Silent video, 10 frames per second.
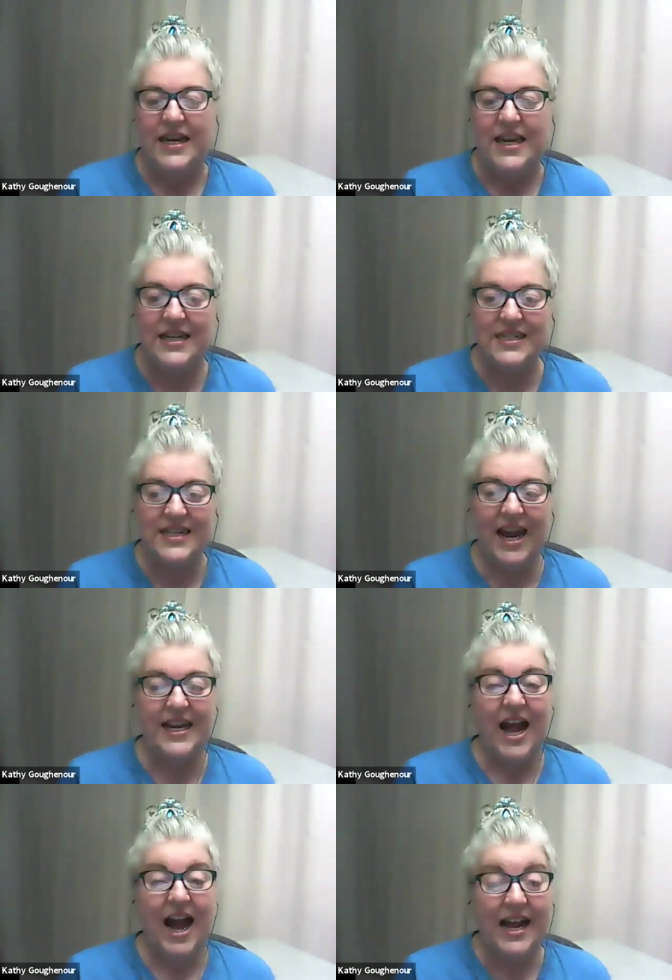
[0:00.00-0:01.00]
He is
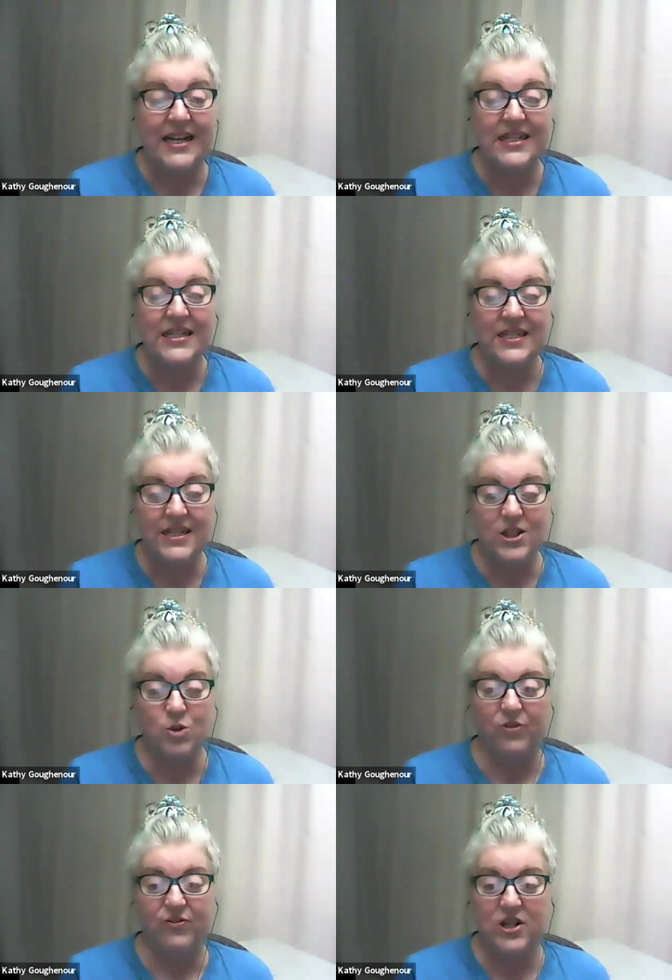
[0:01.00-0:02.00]
guiding highly skilled
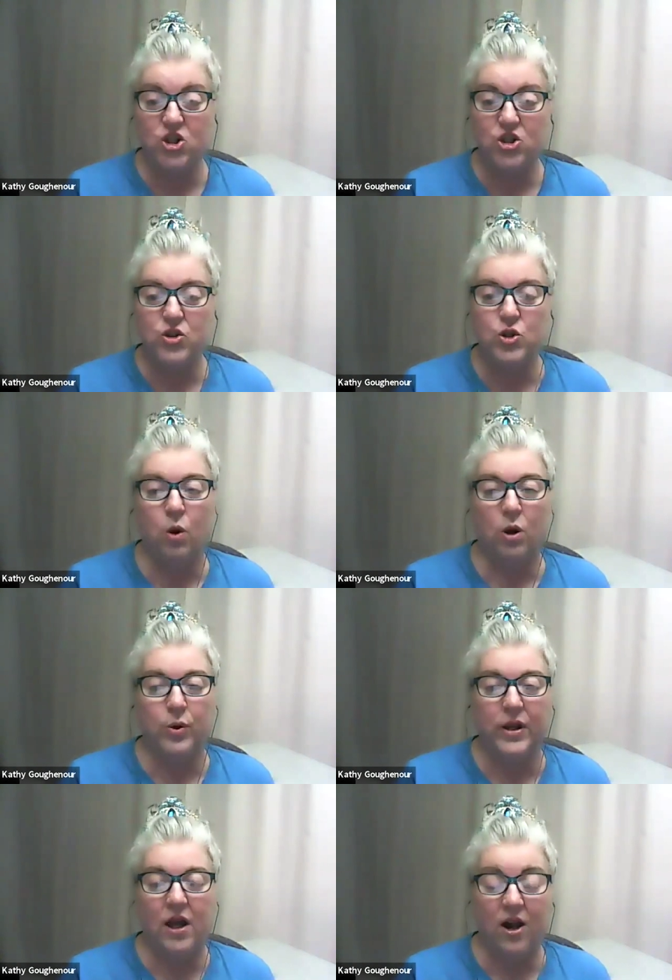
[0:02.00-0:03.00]
professionals who are
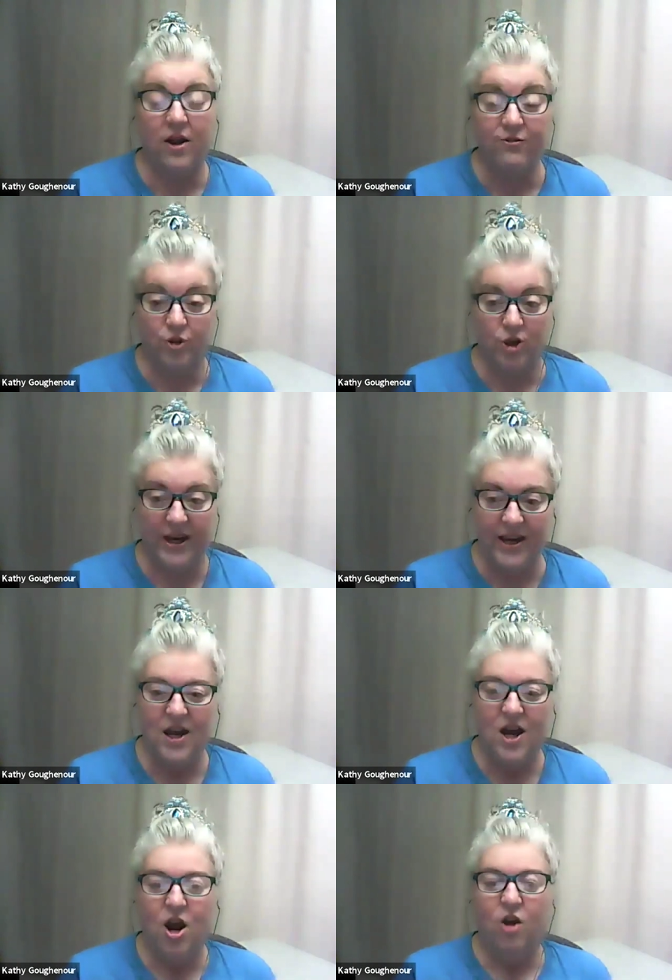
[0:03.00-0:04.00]
recovering
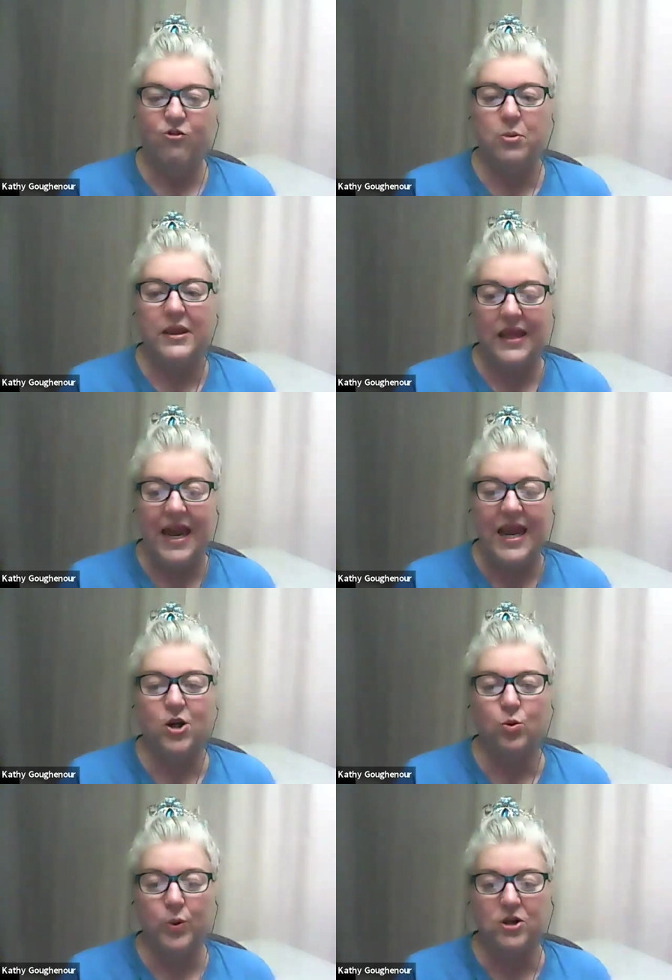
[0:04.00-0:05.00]
from a late
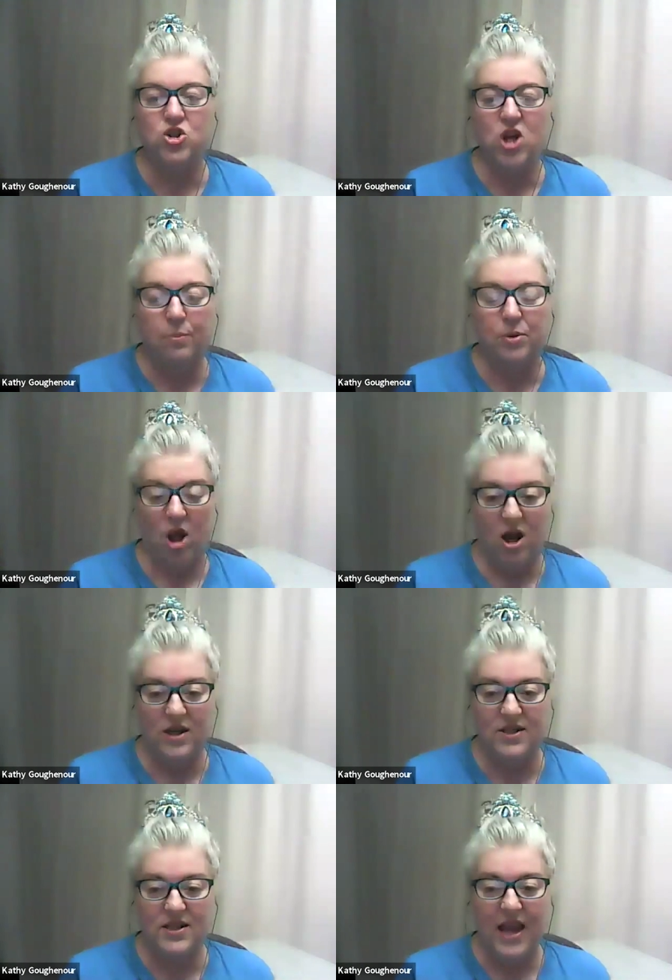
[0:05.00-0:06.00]
career job
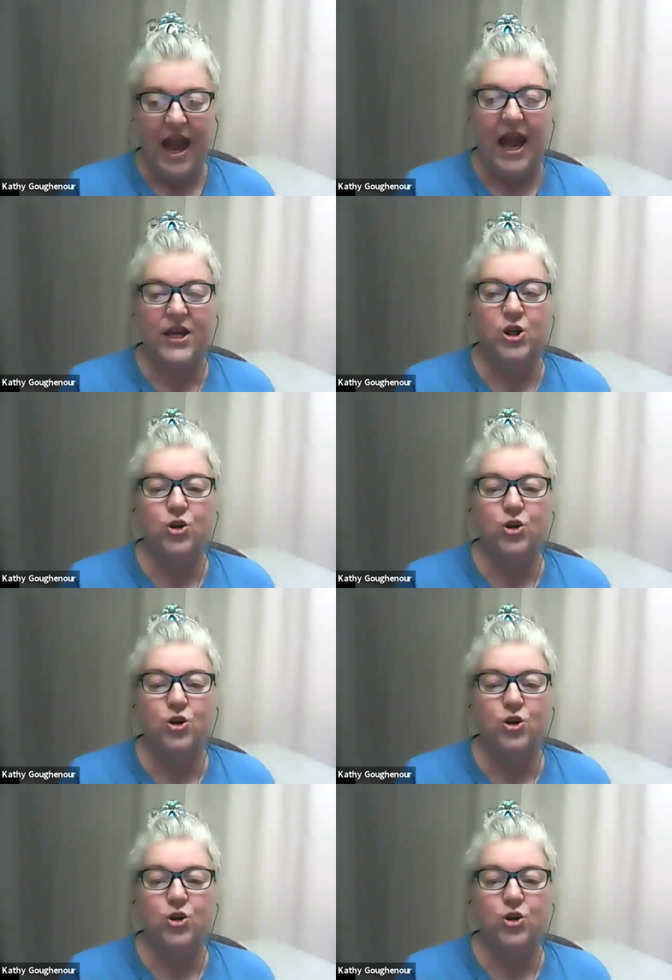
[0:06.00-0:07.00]
loss and who
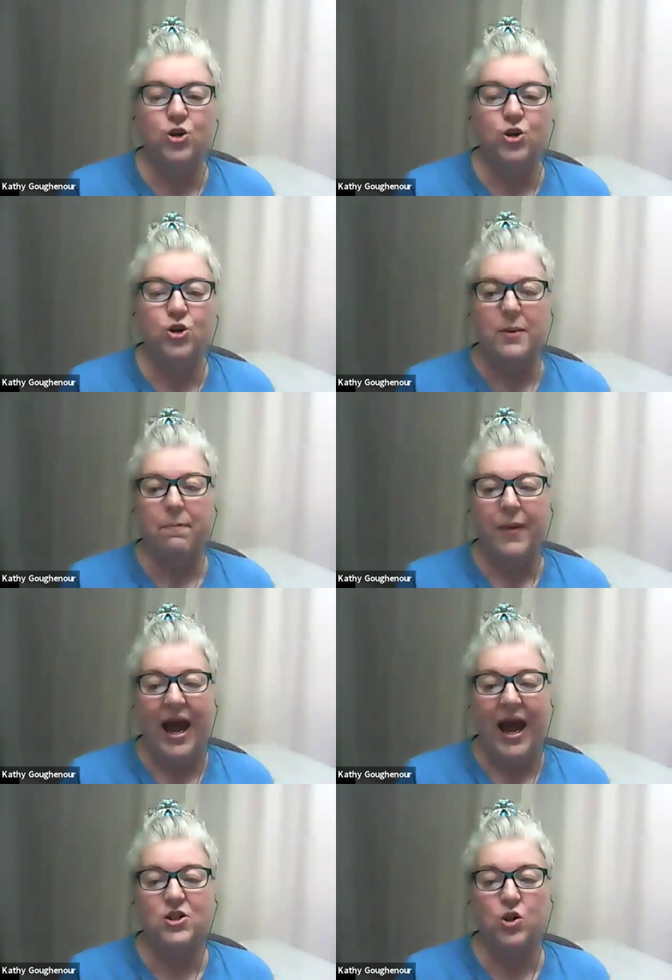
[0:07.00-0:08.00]
yearn to
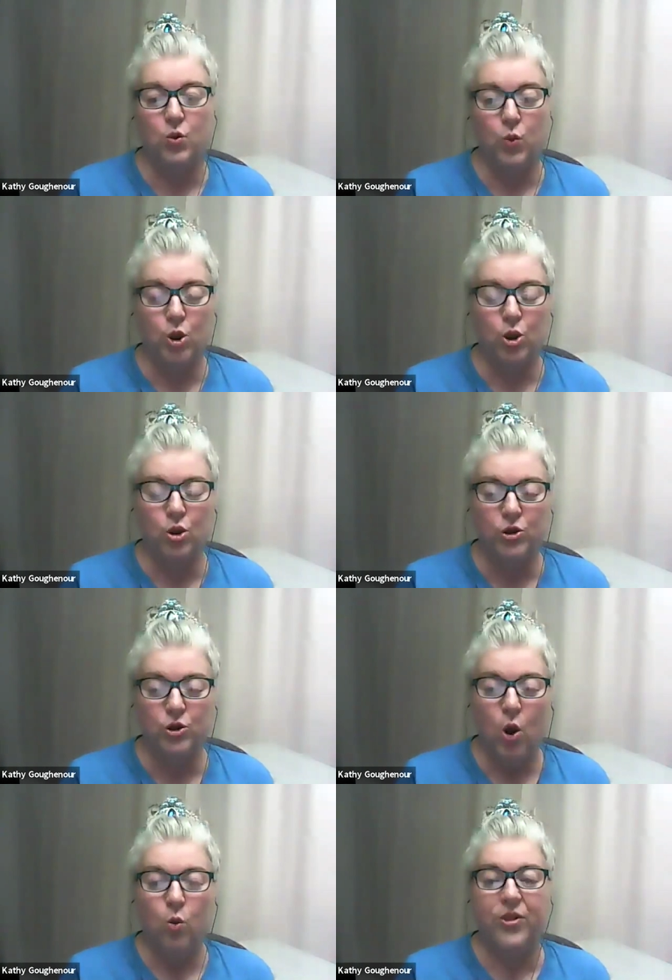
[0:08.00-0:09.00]
impact the world
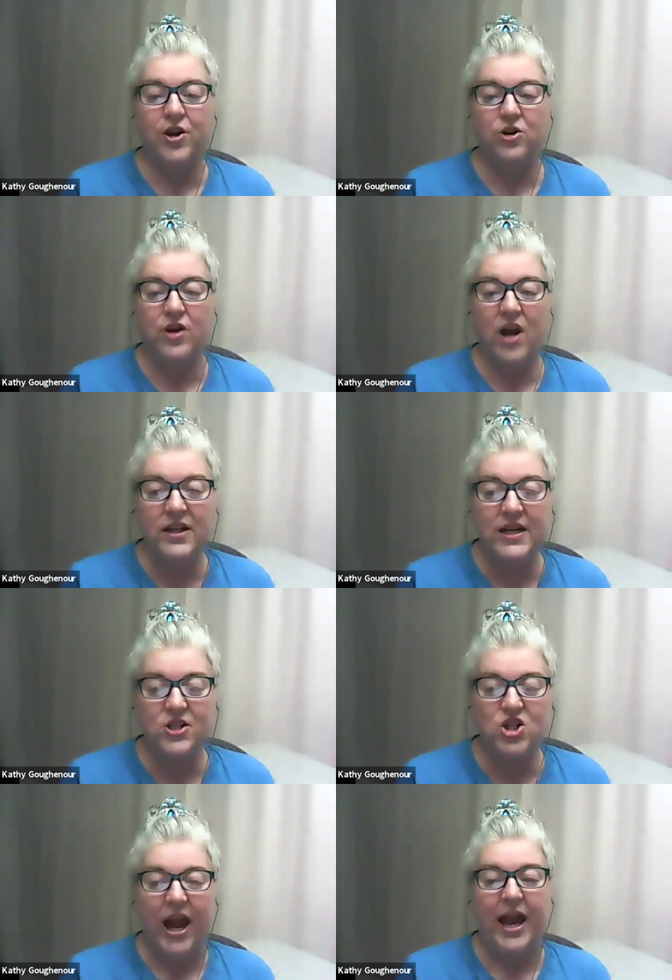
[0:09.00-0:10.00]
with their
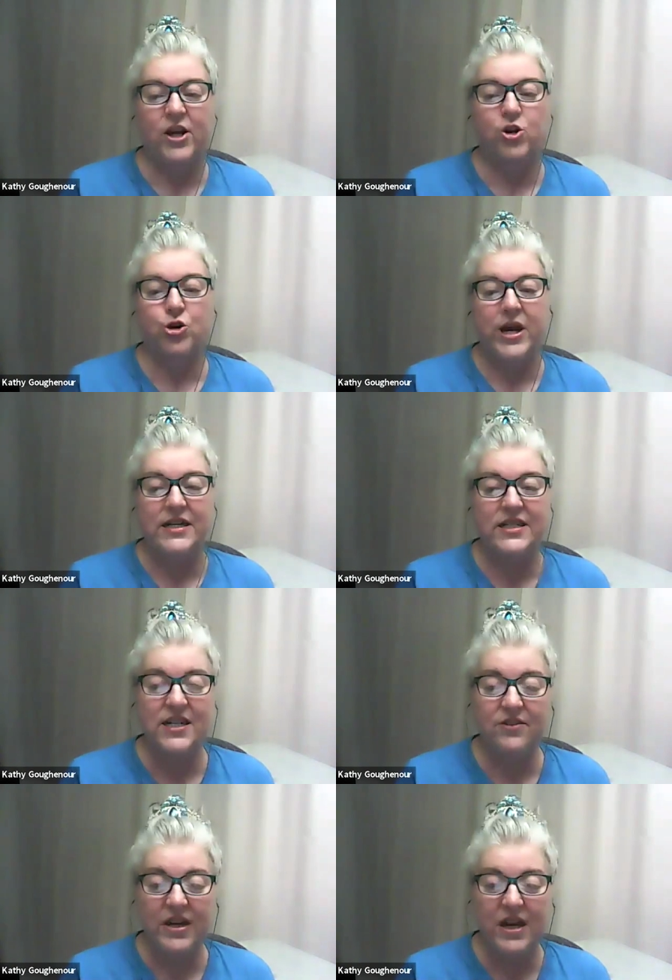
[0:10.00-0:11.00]
knowledge and
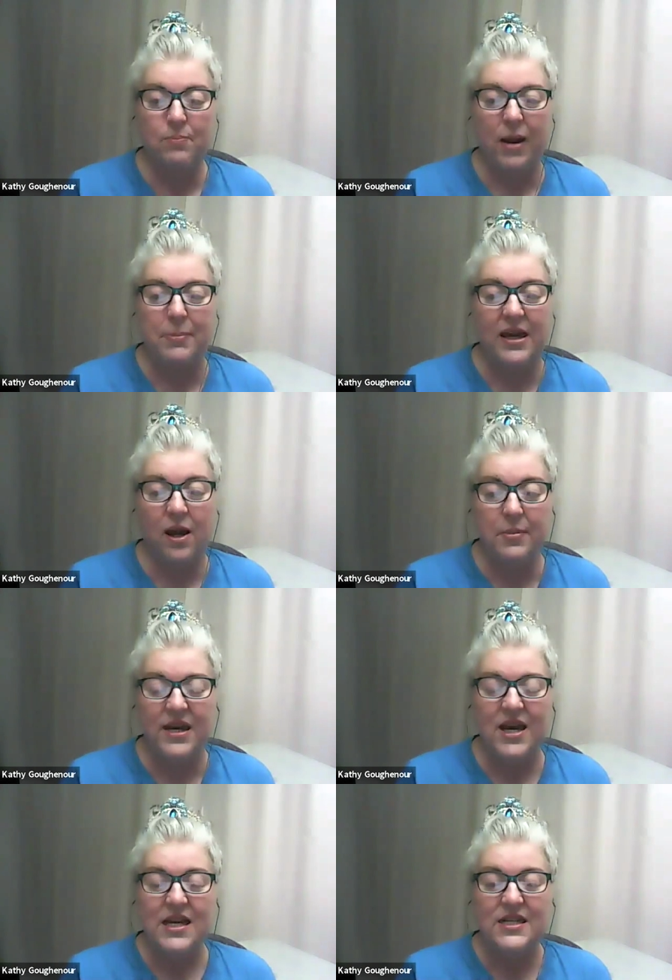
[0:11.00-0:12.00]
creativity by
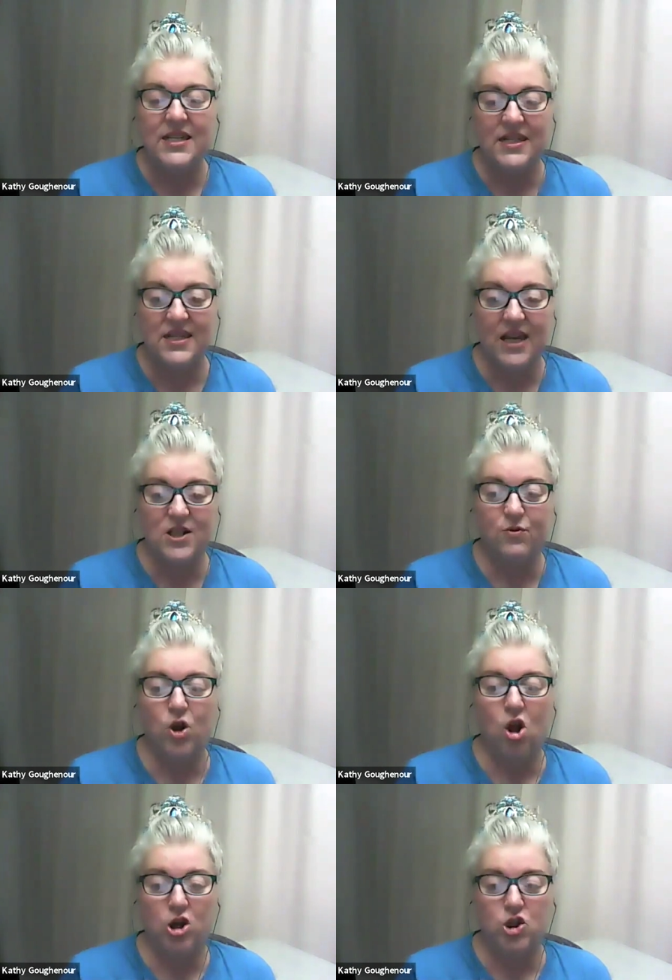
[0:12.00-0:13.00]
becoming
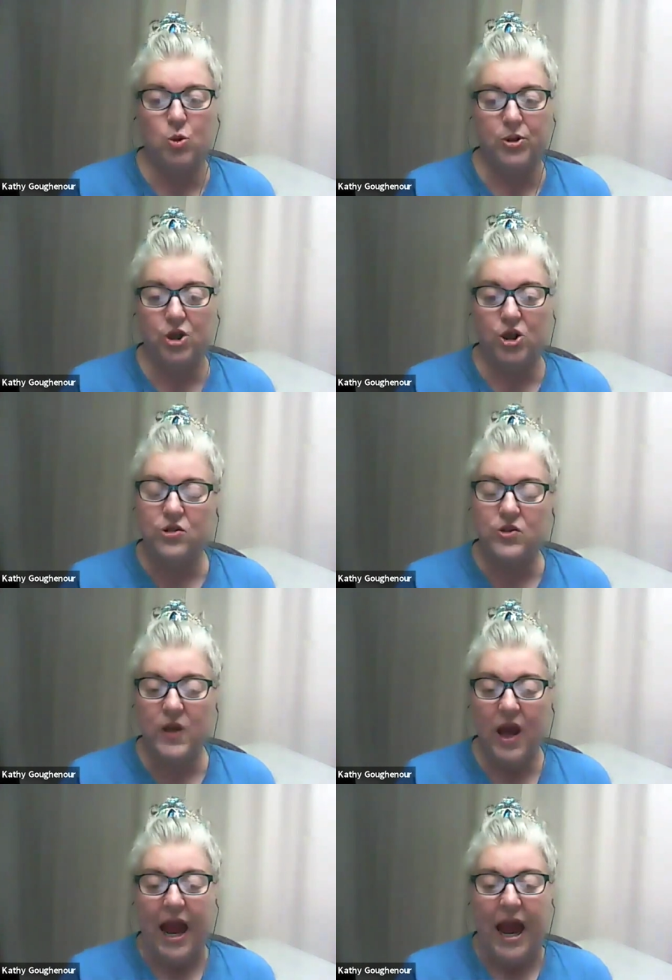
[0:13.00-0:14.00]
successful entrepreneurs.